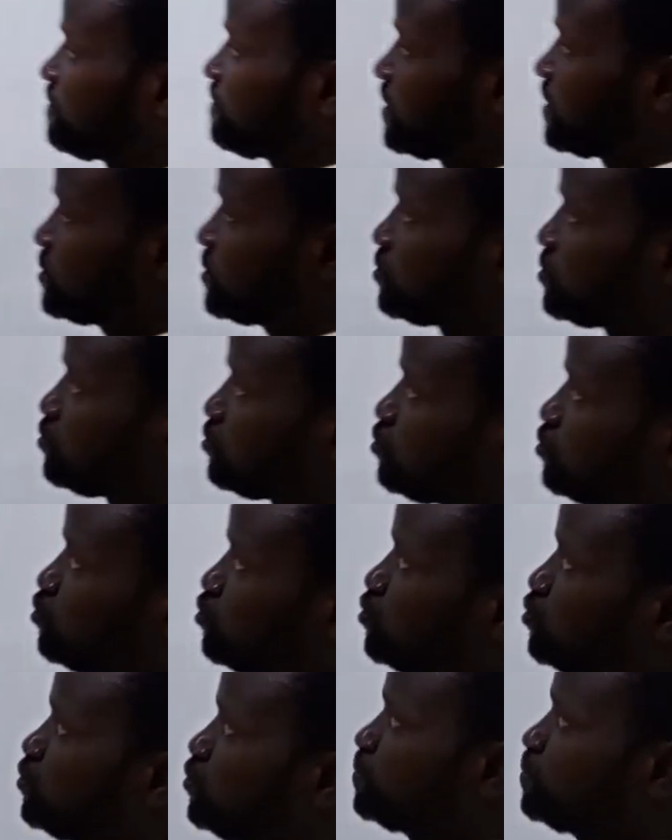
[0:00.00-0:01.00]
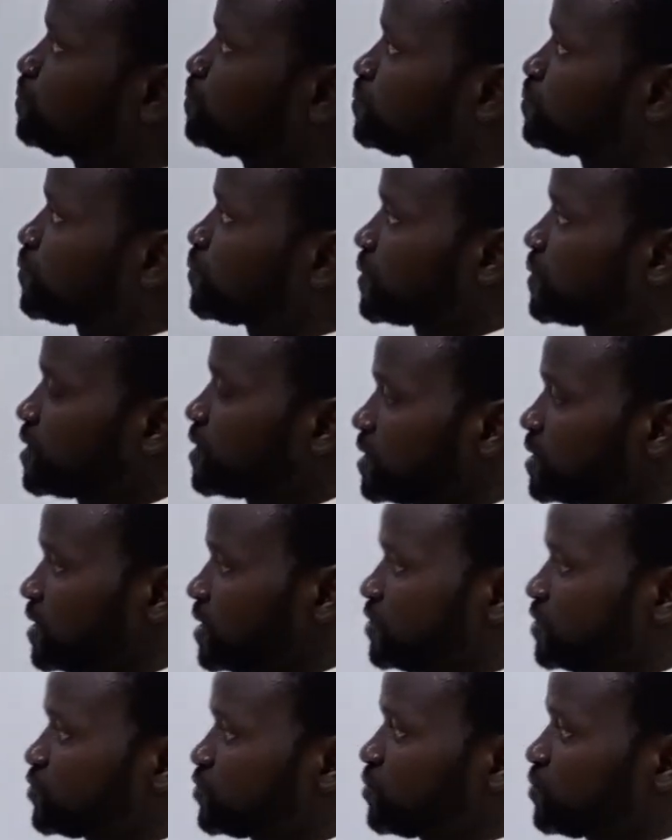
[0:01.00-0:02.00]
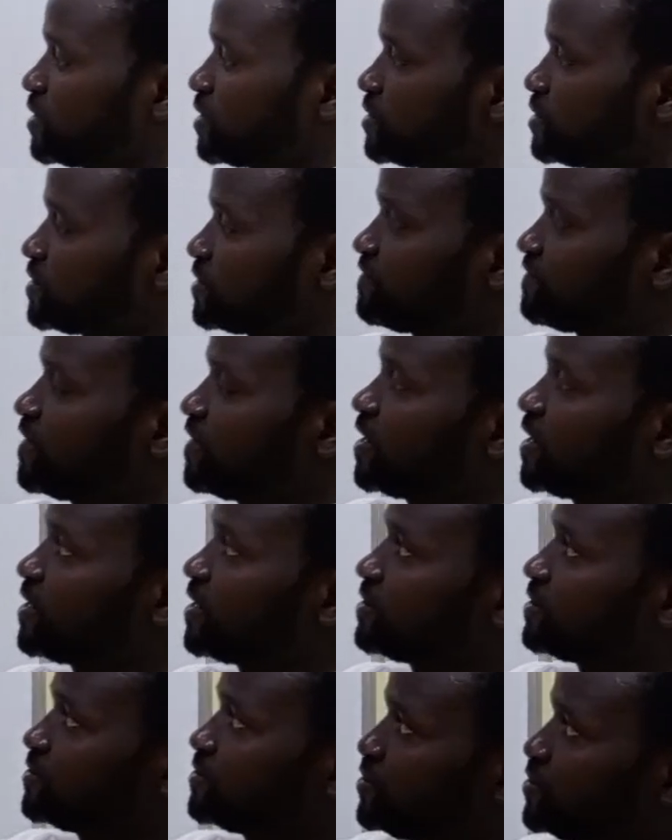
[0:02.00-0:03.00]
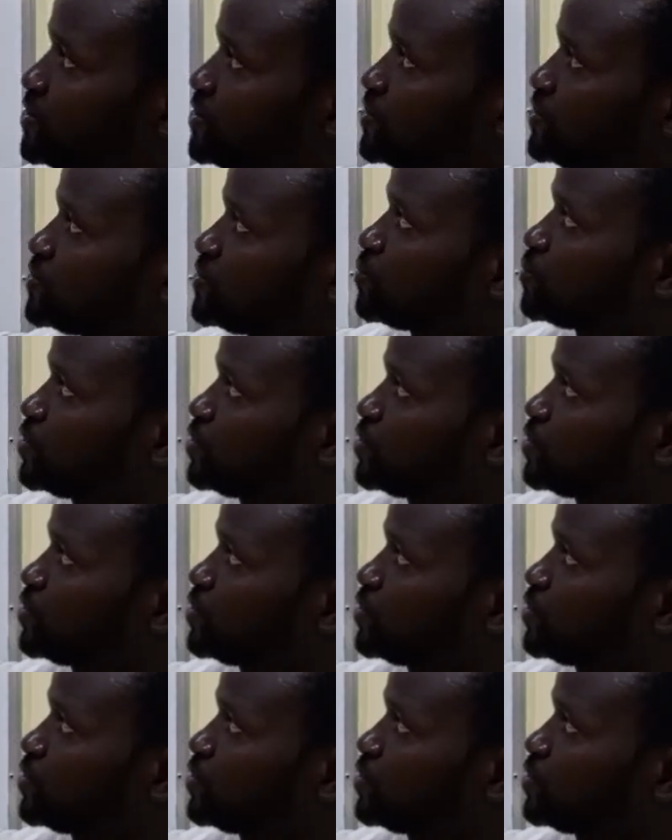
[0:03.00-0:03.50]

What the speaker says: First thing to do is to identify this